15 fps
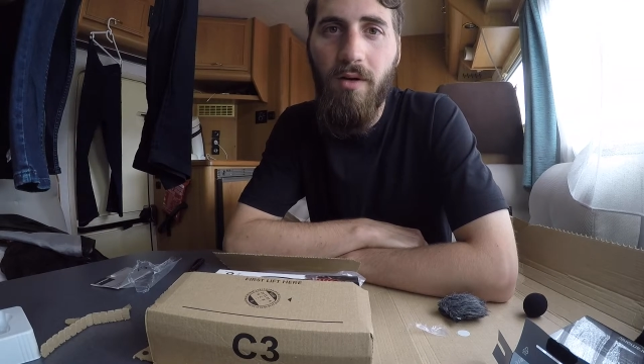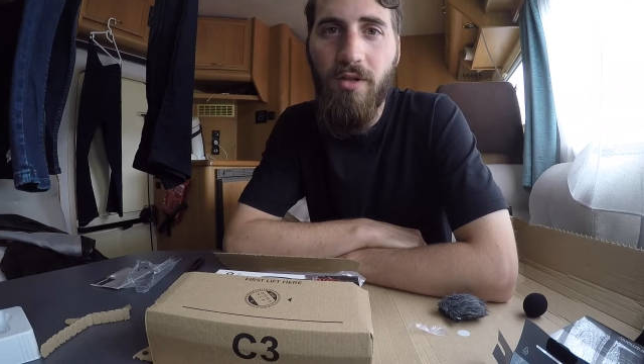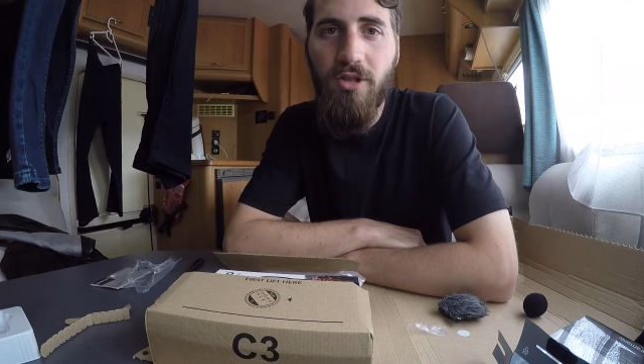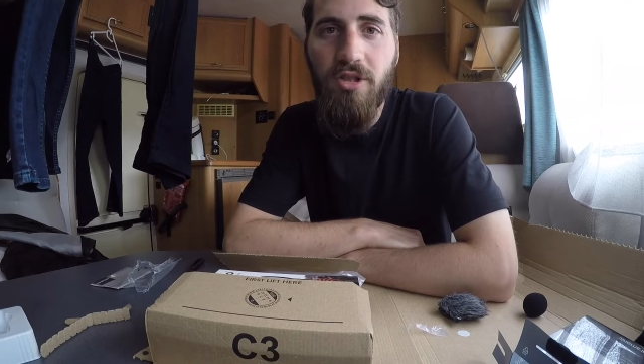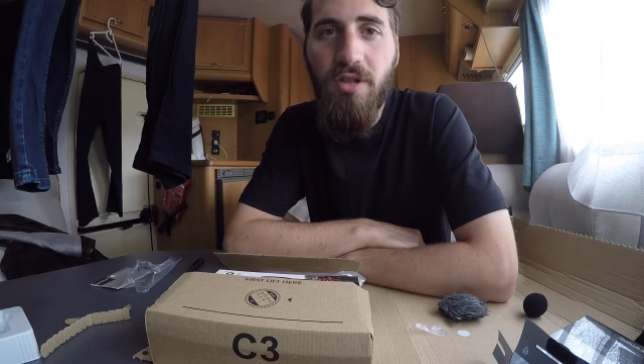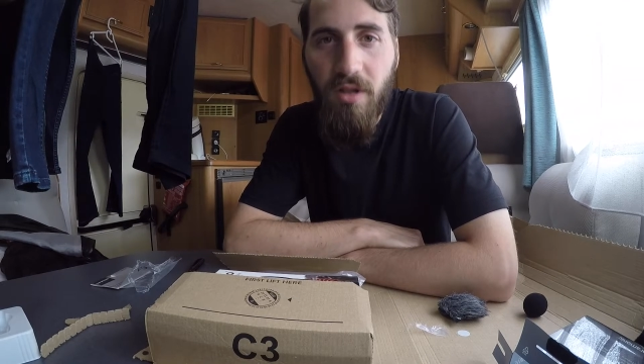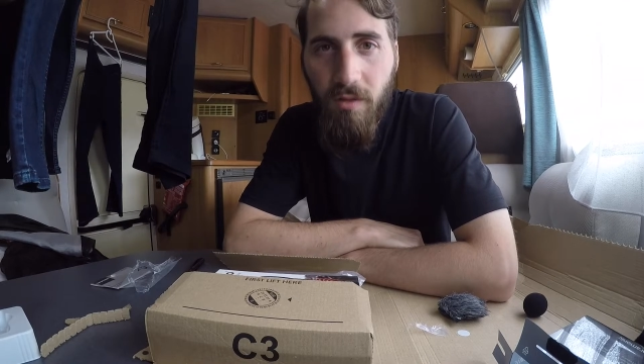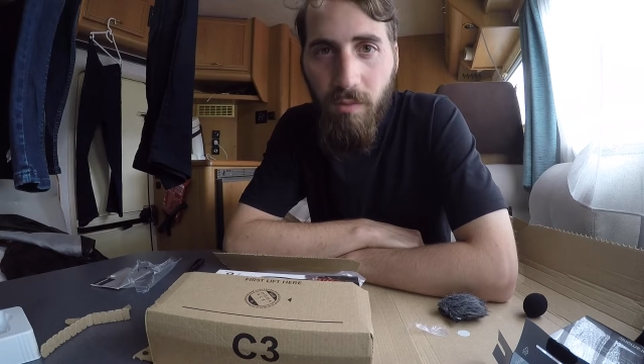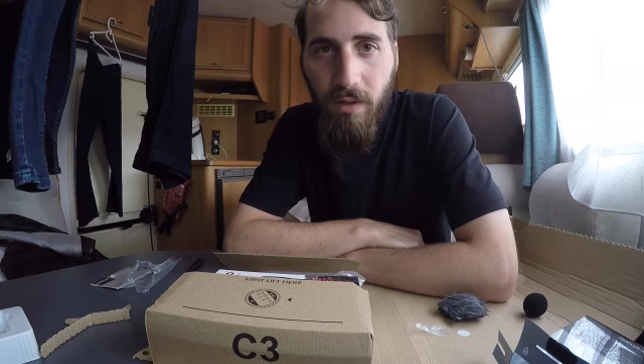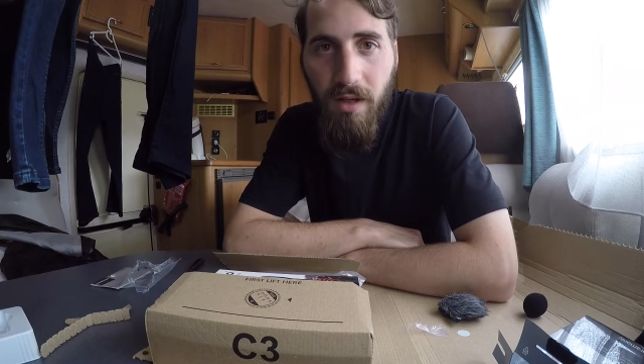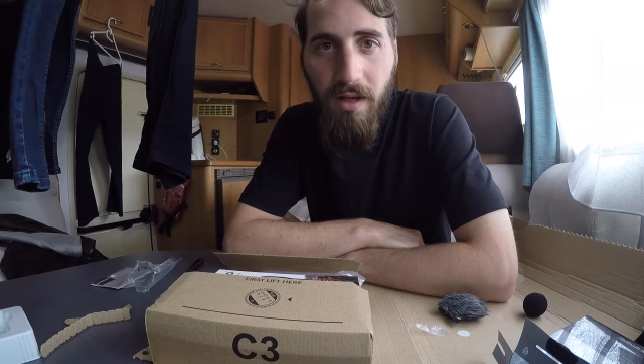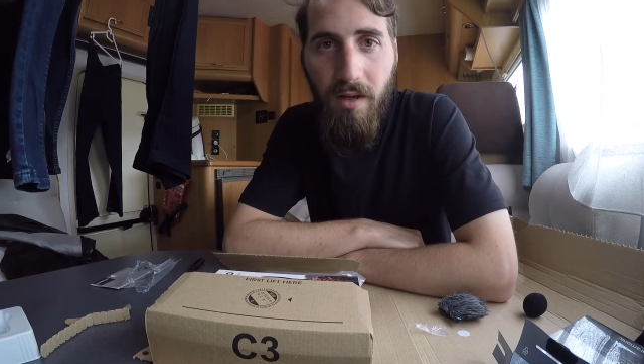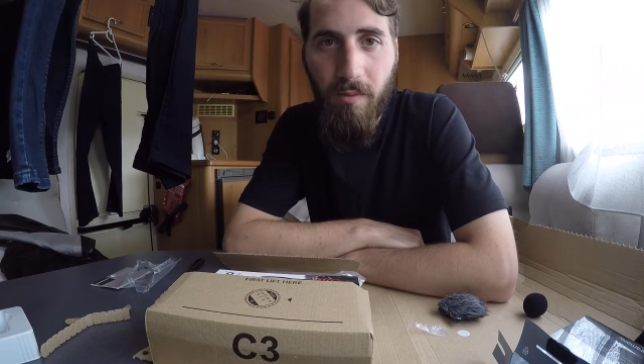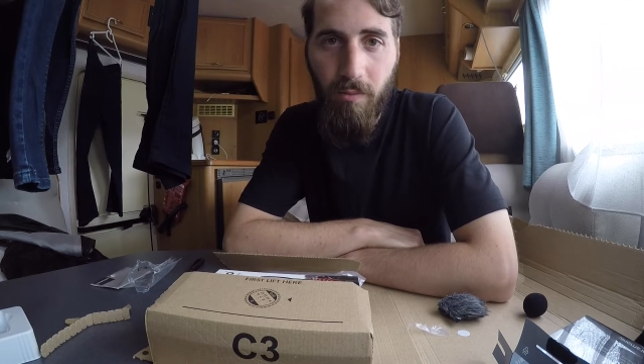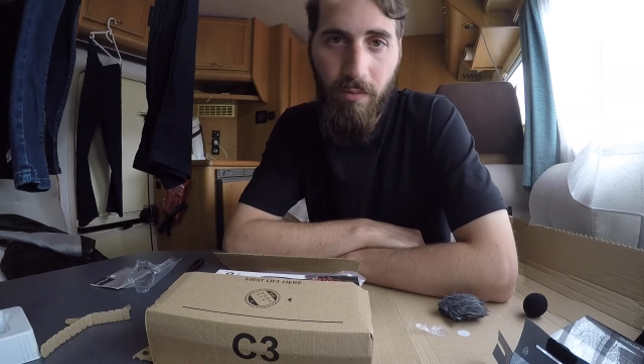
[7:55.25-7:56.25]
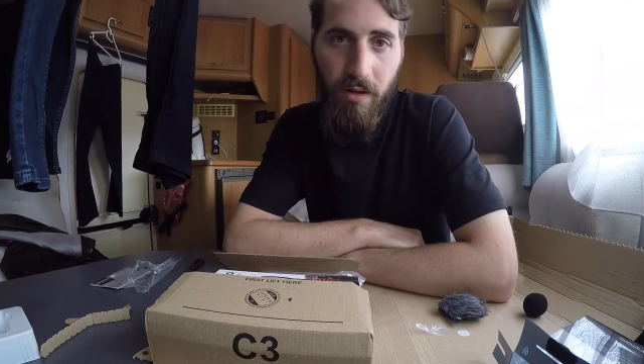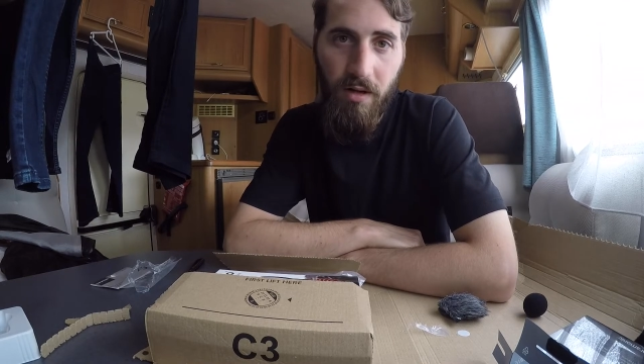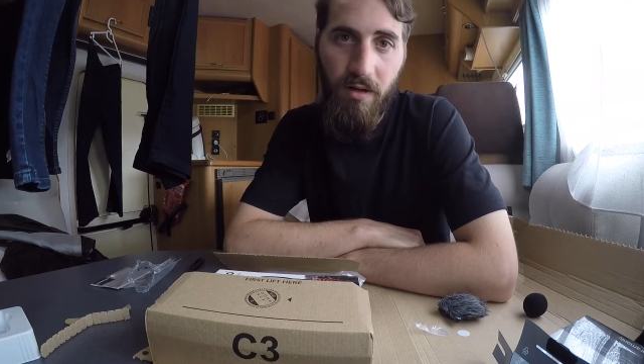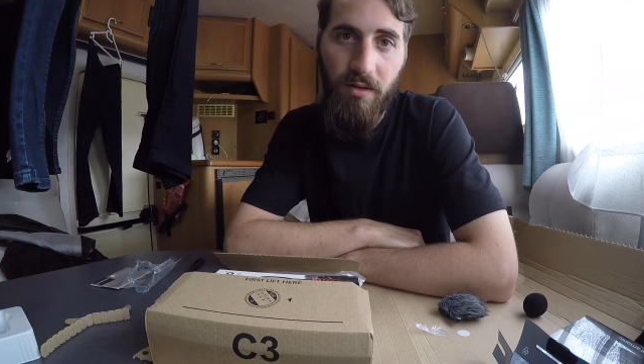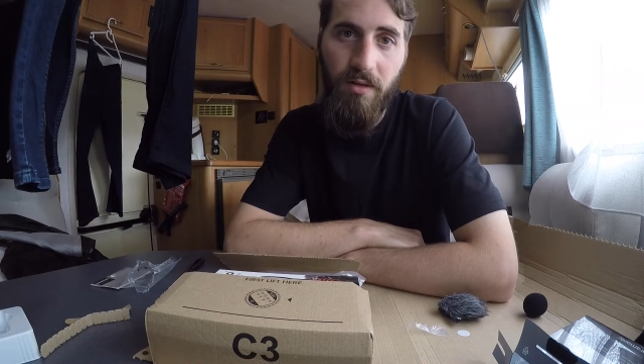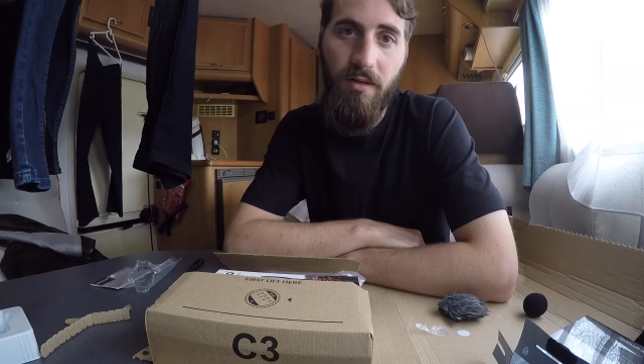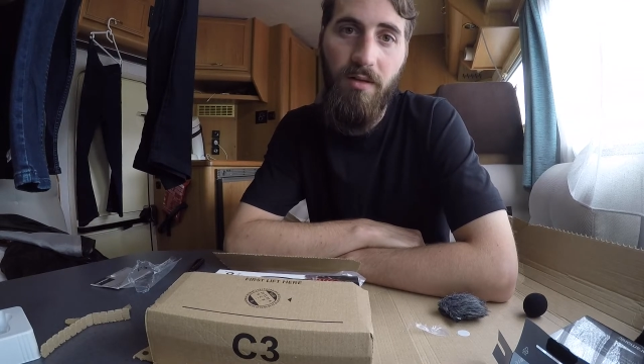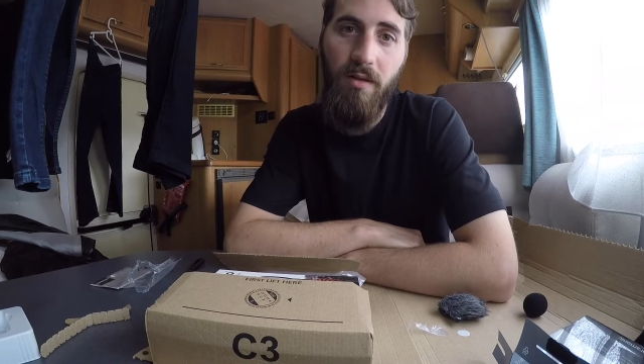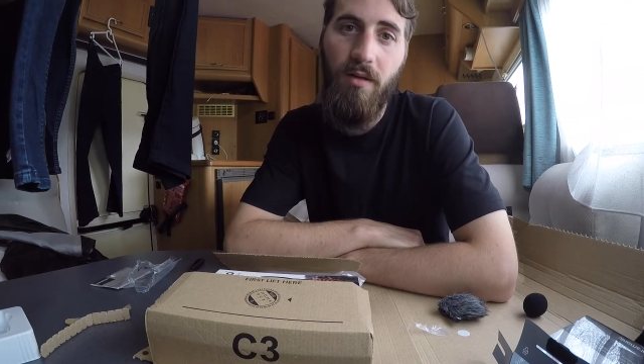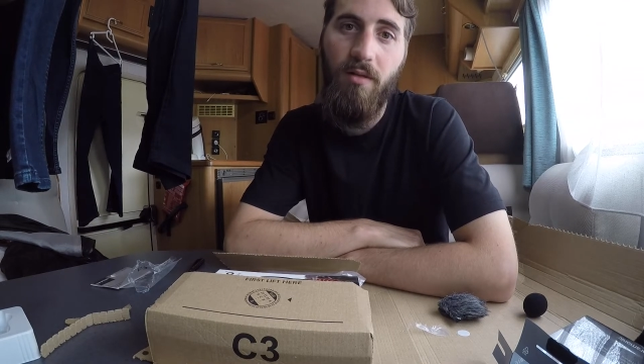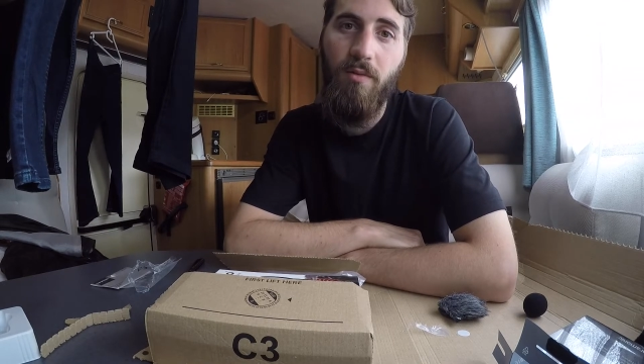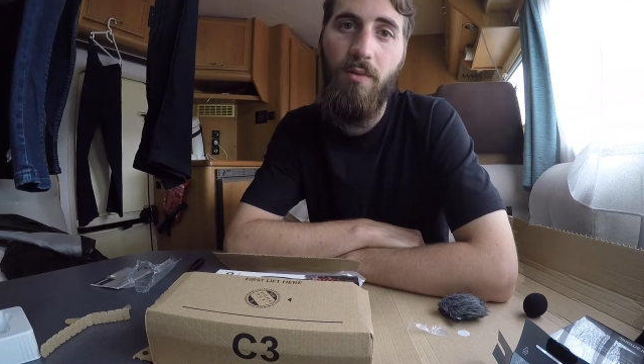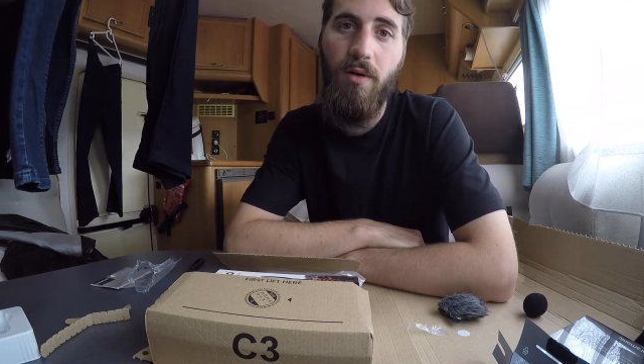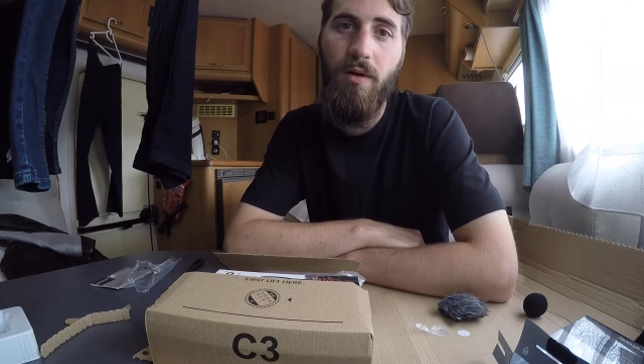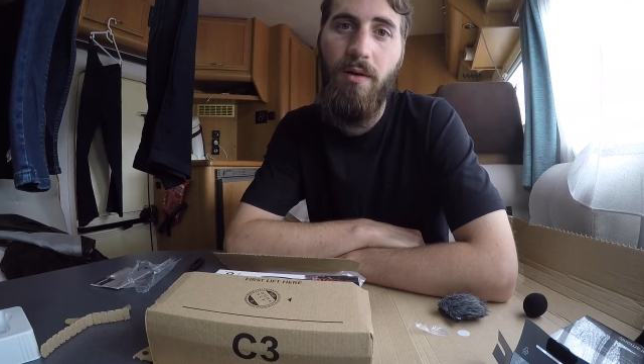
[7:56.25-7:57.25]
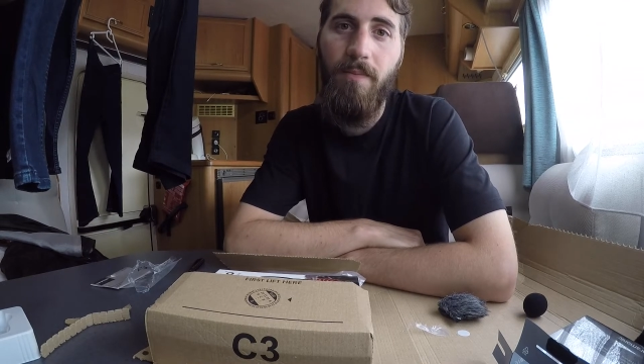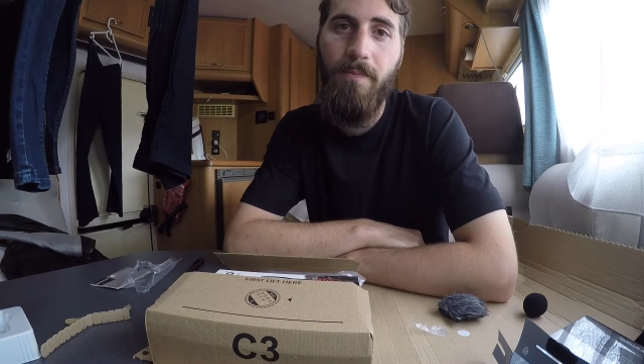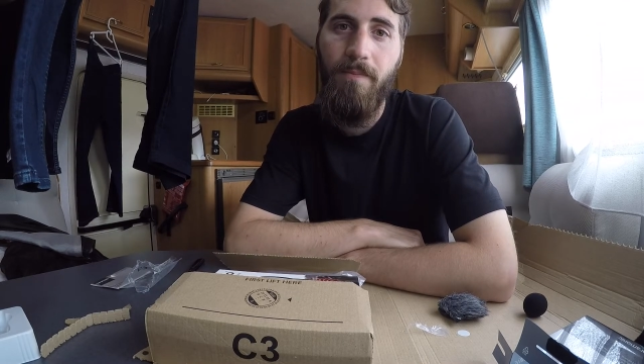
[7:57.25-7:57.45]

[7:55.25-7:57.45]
should be better than this one.